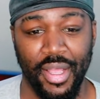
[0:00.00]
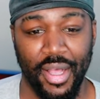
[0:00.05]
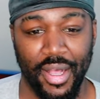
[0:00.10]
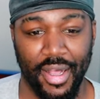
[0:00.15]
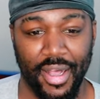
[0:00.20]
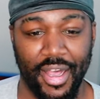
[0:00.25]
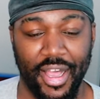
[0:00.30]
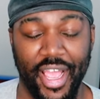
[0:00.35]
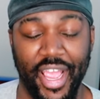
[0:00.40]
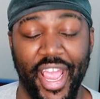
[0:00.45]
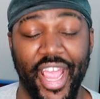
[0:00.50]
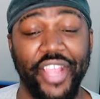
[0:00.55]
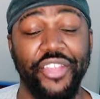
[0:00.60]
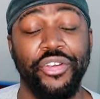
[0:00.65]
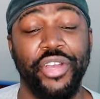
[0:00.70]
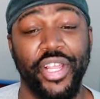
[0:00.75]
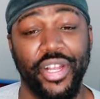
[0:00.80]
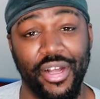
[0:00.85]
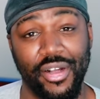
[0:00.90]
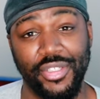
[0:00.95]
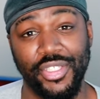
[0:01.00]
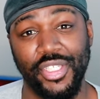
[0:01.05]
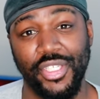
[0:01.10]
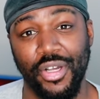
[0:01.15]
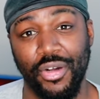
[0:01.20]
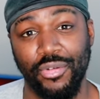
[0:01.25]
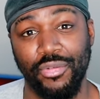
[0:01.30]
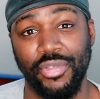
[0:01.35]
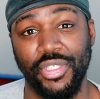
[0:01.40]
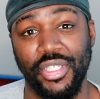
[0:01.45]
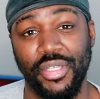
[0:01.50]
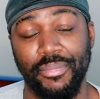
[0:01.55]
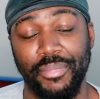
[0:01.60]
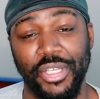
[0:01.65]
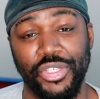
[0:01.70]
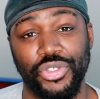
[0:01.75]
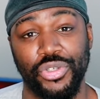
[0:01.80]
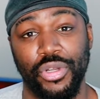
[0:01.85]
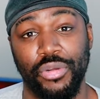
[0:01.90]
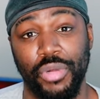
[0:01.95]
Uh, and you can also
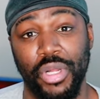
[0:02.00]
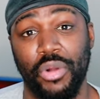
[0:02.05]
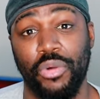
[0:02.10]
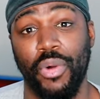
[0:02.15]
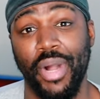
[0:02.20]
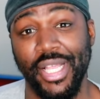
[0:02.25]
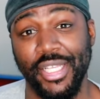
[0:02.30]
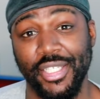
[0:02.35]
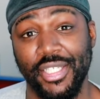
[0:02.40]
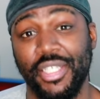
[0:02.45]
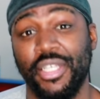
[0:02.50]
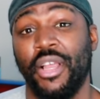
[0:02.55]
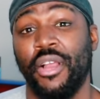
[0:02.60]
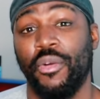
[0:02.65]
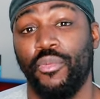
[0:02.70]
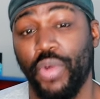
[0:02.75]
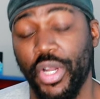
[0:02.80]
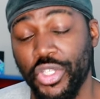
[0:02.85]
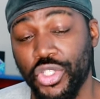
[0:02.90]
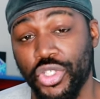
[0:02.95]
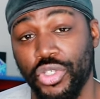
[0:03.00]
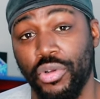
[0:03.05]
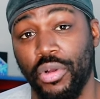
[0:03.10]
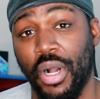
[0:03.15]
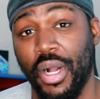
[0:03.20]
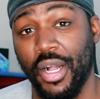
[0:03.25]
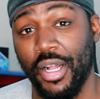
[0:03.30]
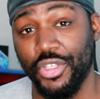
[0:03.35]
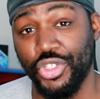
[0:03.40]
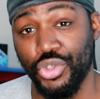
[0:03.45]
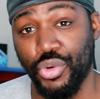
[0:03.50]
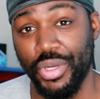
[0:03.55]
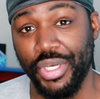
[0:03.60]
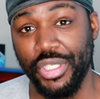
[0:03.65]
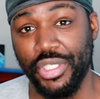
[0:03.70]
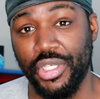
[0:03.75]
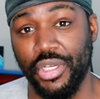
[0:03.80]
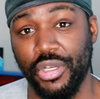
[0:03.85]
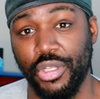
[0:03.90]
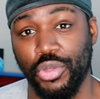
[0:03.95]
submit your requests once you uh, join the
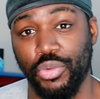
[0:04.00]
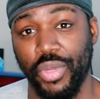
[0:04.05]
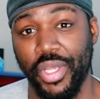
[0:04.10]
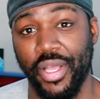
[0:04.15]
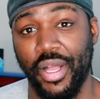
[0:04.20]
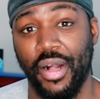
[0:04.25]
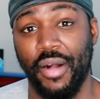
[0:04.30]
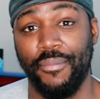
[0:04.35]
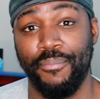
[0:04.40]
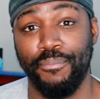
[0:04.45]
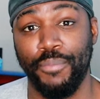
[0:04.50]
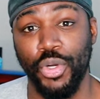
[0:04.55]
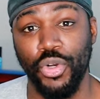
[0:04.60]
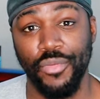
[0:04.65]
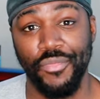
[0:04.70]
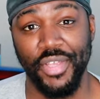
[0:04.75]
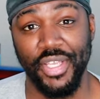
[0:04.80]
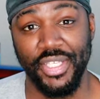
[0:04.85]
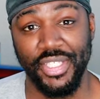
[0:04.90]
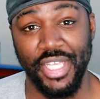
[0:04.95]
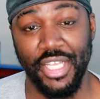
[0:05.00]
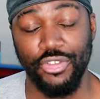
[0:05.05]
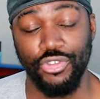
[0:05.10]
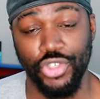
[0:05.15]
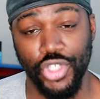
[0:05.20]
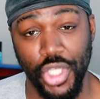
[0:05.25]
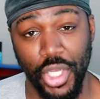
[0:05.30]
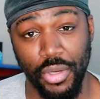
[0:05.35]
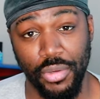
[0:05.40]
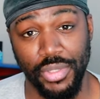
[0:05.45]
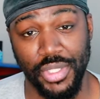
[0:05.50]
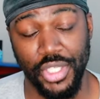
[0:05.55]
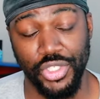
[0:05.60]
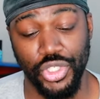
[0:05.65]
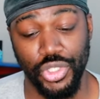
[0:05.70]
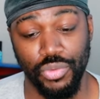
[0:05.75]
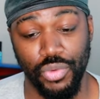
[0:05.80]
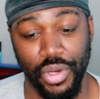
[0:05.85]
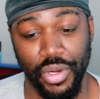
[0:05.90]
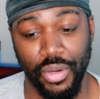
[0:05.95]
tier three of movies and shows
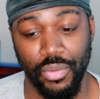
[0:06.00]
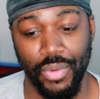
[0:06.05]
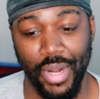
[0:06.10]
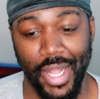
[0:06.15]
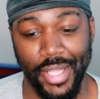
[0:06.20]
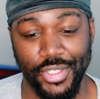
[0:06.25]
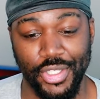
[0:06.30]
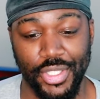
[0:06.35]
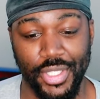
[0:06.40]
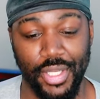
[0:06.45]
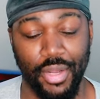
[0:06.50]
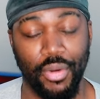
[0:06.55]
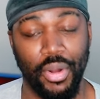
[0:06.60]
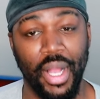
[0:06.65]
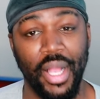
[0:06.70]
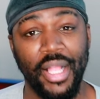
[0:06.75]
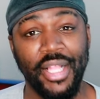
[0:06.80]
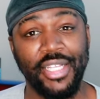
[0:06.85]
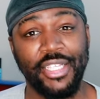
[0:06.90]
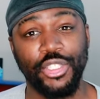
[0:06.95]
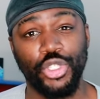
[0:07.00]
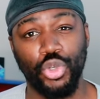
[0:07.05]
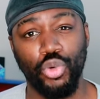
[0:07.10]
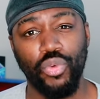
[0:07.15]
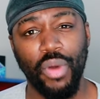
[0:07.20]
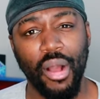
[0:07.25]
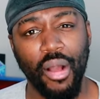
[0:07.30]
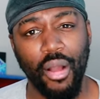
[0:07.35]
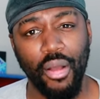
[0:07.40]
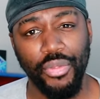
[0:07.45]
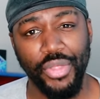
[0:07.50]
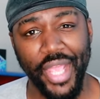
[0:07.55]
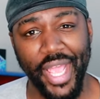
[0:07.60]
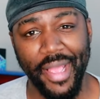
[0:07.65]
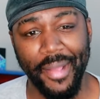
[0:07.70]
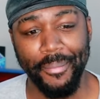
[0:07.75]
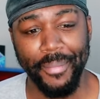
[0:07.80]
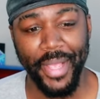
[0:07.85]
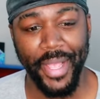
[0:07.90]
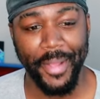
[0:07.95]
that you want to watch. So do all
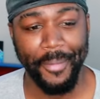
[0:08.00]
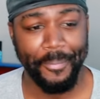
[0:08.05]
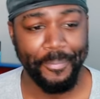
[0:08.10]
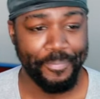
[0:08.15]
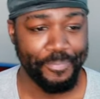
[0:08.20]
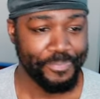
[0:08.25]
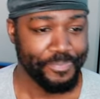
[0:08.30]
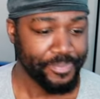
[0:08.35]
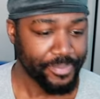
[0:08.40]
that, man.